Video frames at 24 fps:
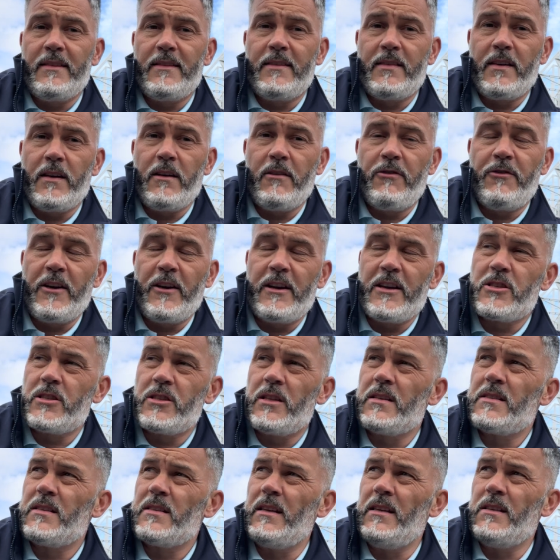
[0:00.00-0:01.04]
to finish
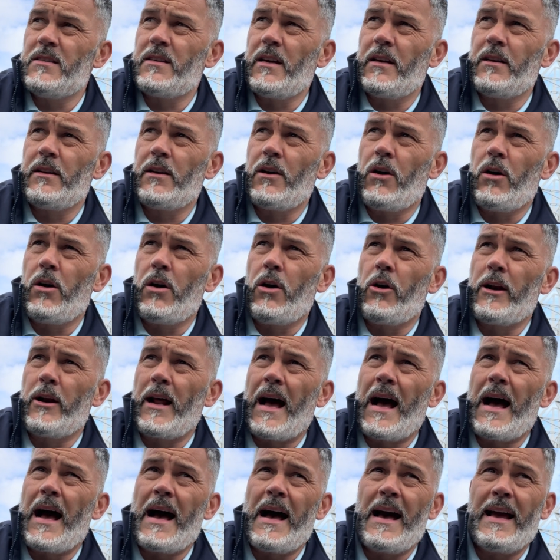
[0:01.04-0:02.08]
the season on a
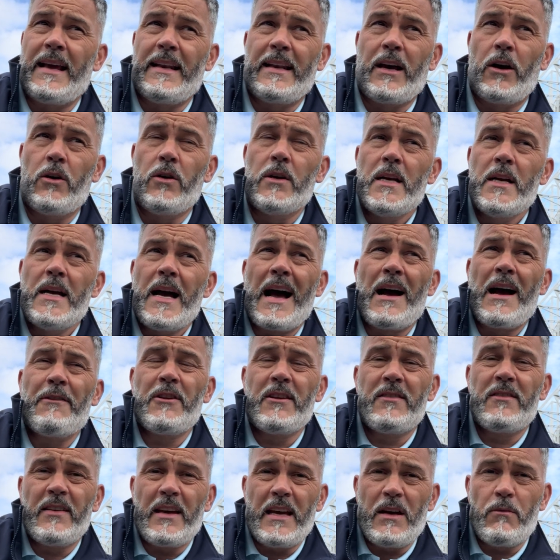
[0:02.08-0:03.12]
high. Now, I have to
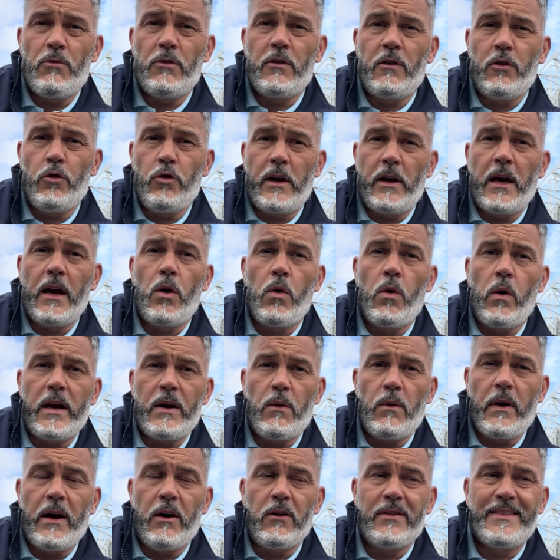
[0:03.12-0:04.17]
say, he was looking
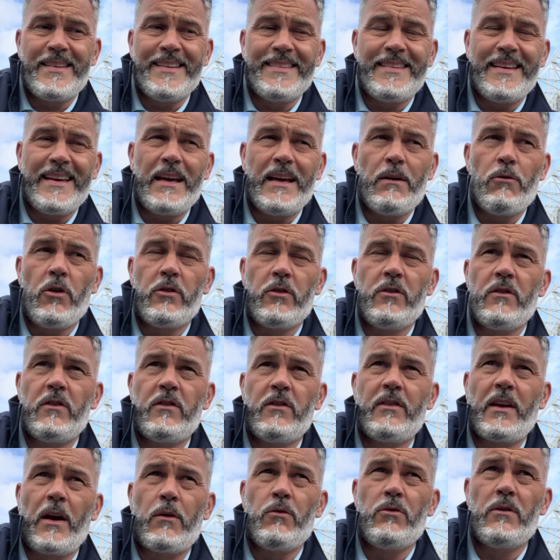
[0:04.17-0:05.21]
quite well today. He wasn't
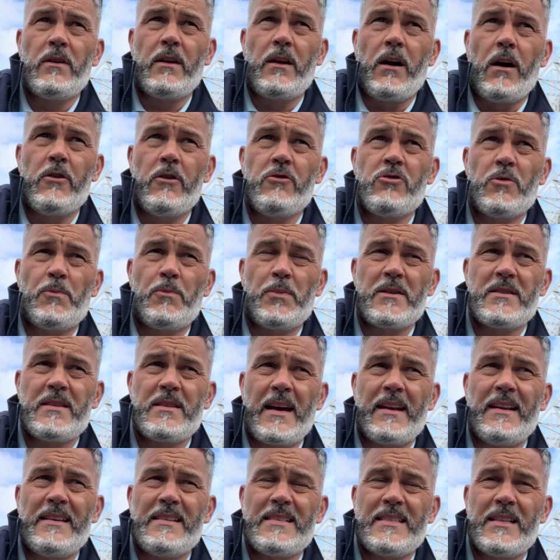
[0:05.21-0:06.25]
sounding
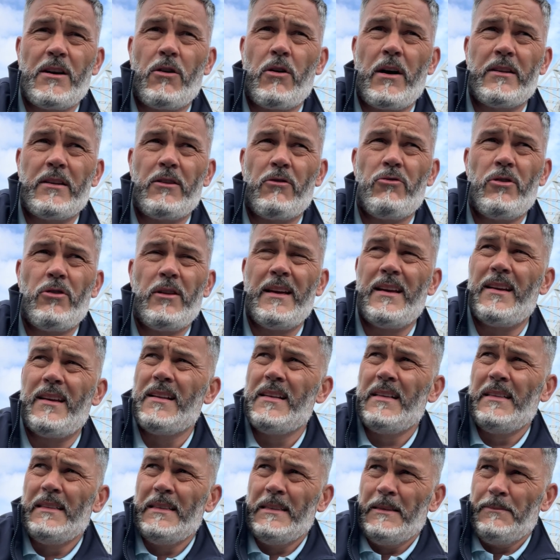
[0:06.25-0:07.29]
100%. He still had a really
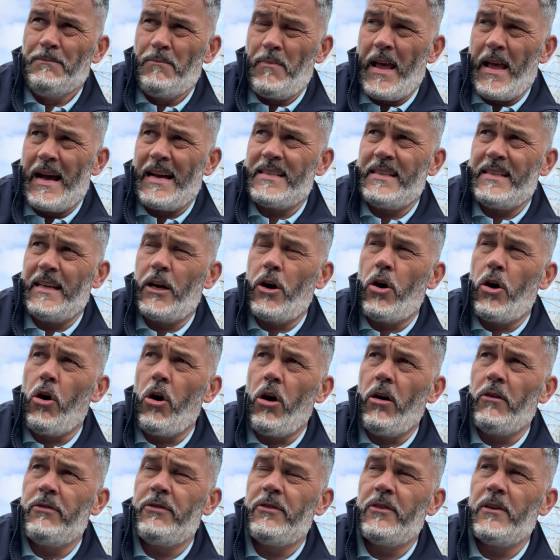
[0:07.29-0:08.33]
nasty
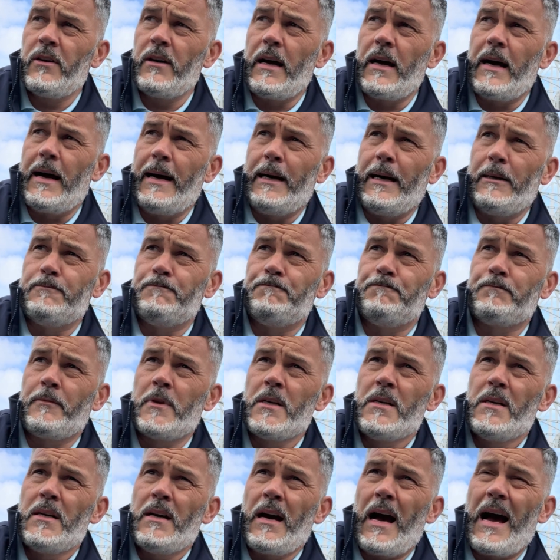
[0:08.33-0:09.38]
cough, and
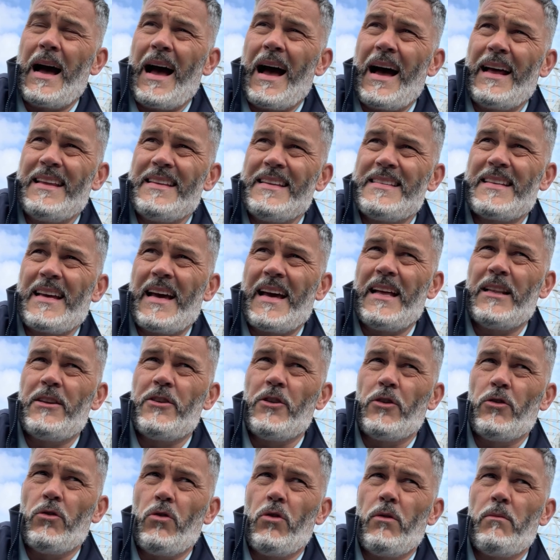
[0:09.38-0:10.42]
he said,
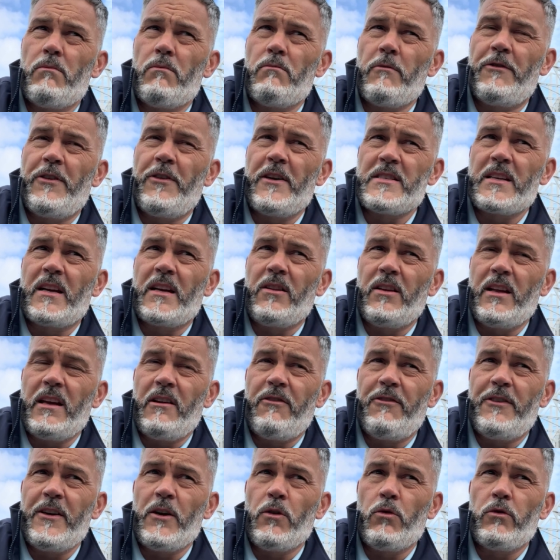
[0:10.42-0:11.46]
you know, physically he
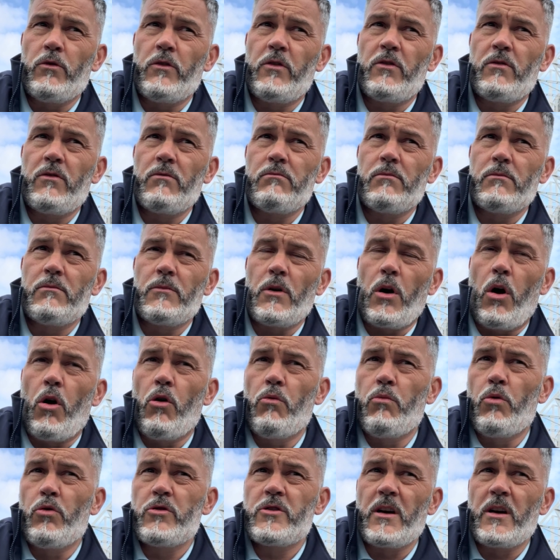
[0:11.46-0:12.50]
feels
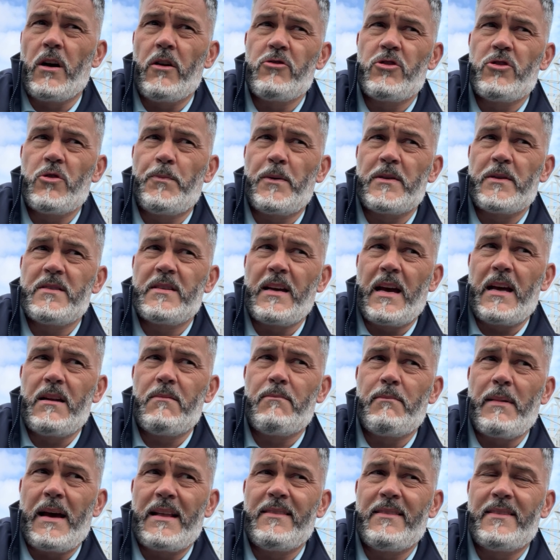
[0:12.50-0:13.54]
almost 100%.
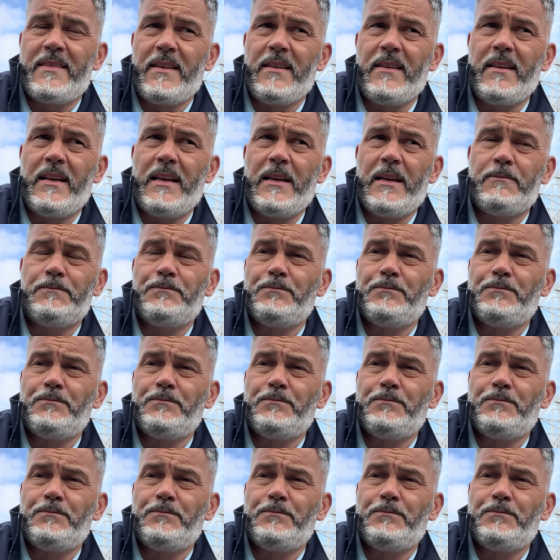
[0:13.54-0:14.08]
Mentally,